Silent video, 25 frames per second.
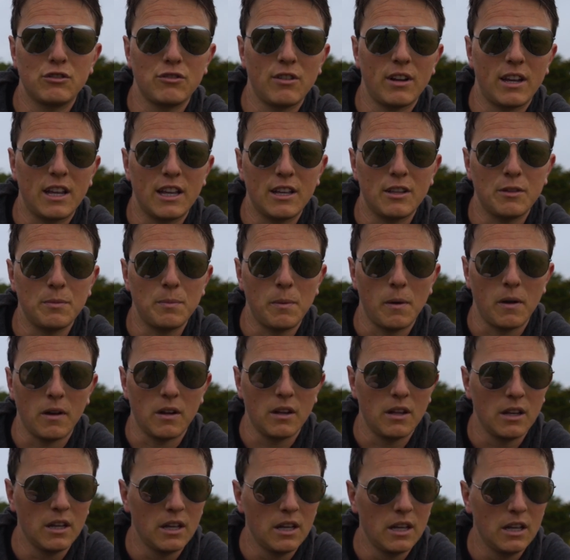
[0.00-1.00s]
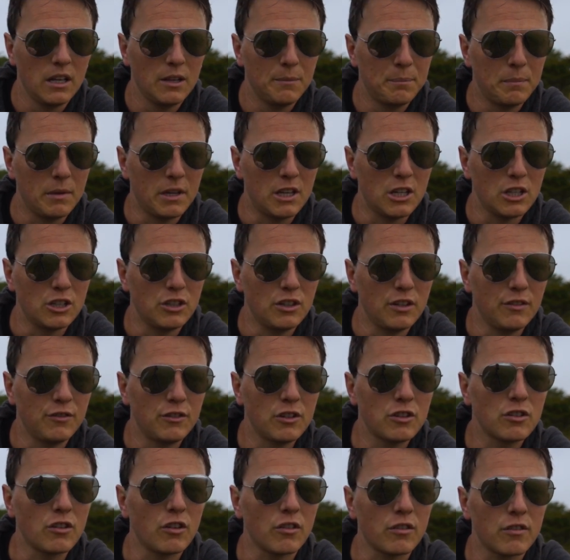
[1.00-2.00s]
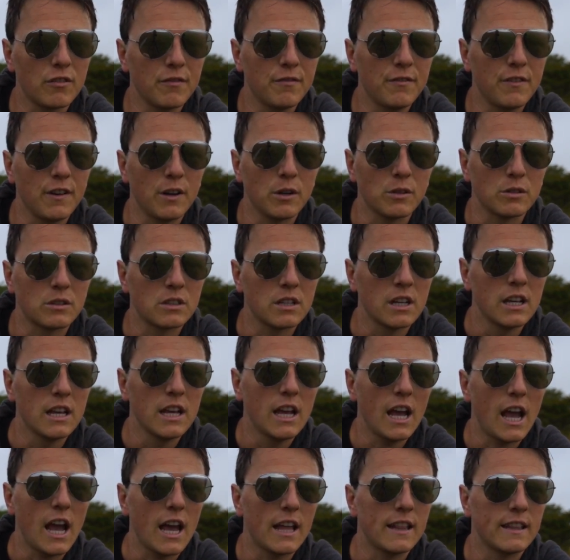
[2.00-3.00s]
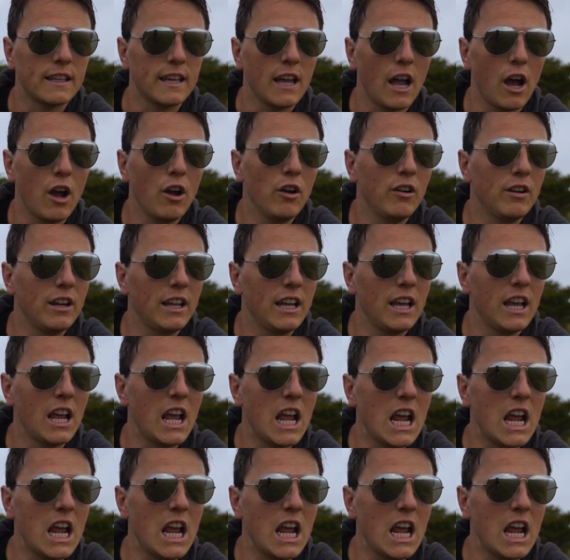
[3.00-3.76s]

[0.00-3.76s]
tricky spot because you've just got some fields and the only